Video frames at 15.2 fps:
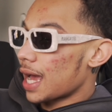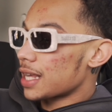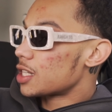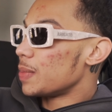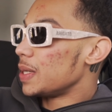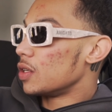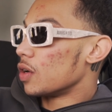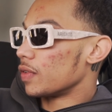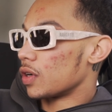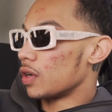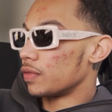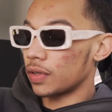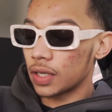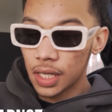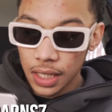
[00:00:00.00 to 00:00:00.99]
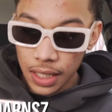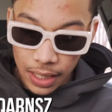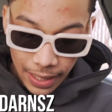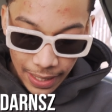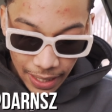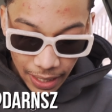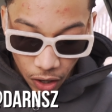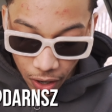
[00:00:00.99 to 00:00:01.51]
Has to be Novikov. It
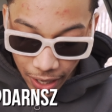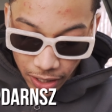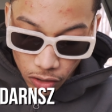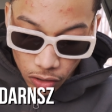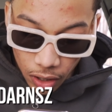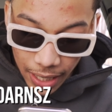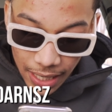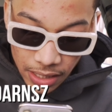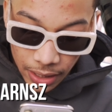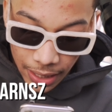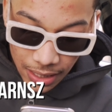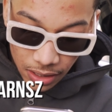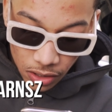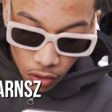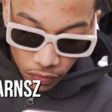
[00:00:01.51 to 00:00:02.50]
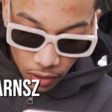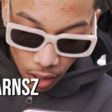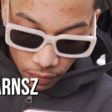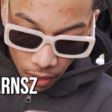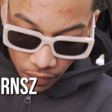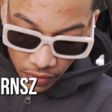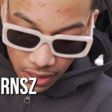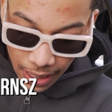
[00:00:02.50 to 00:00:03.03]
is. Oh, you lot, is, is Novikov
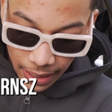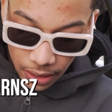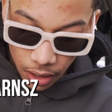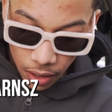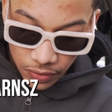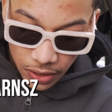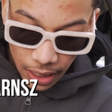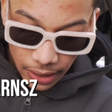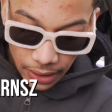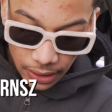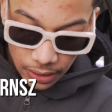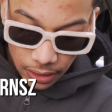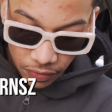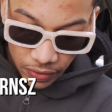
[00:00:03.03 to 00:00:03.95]
half Italian, half Chinese?